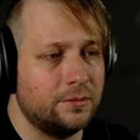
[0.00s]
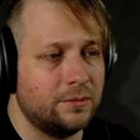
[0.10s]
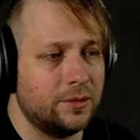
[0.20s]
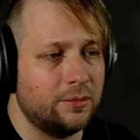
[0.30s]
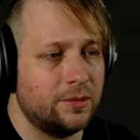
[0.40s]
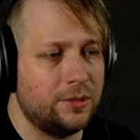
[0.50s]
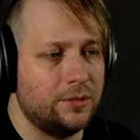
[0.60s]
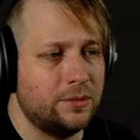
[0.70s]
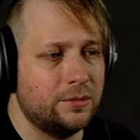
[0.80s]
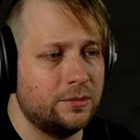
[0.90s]
Wait, what?
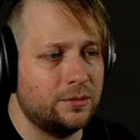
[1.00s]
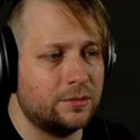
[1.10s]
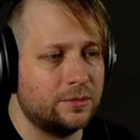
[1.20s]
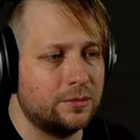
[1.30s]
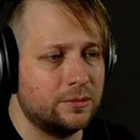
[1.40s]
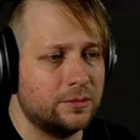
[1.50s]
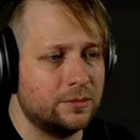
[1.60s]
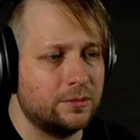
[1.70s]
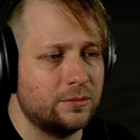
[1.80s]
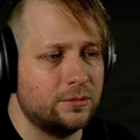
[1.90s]

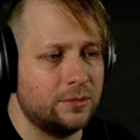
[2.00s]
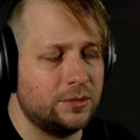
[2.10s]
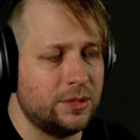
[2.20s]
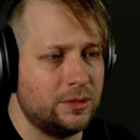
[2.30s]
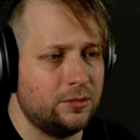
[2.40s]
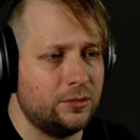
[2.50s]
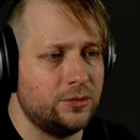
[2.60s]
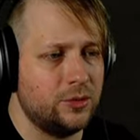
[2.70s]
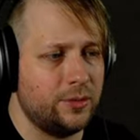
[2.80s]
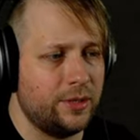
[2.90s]
What the hell are you
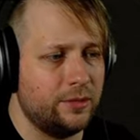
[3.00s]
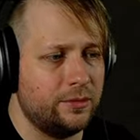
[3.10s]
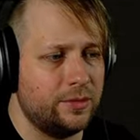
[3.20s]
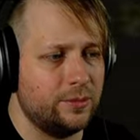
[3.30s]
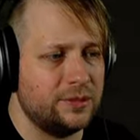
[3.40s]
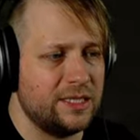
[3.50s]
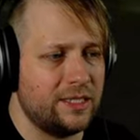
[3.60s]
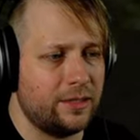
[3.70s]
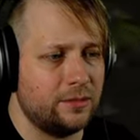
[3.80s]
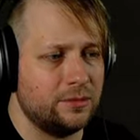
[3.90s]
doing here? Was that
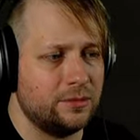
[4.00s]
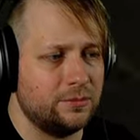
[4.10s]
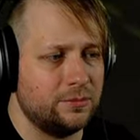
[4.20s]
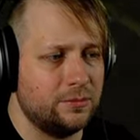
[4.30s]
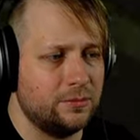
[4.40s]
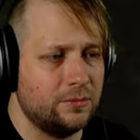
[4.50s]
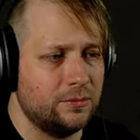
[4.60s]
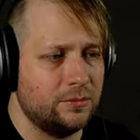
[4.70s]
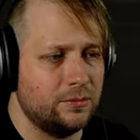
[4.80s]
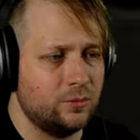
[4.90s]
out?
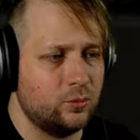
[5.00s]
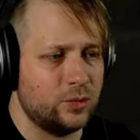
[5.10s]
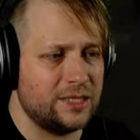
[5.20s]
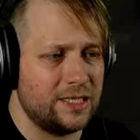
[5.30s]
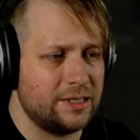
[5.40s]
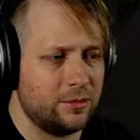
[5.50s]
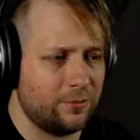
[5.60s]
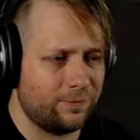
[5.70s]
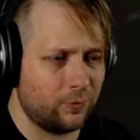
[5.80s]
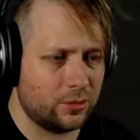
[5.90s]
Was that there
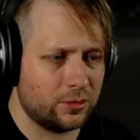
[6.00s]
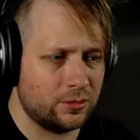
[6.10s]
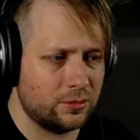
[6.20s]
before?